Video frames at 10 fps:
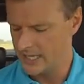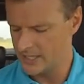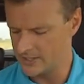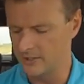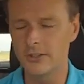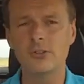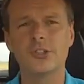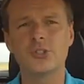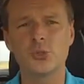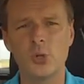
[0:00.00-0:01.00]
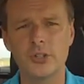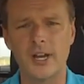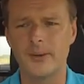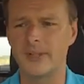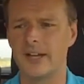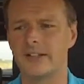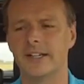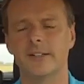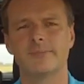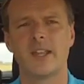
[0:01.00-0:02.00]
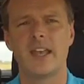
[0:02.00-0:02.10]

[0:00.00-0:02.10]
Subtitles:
is the little control knob down here.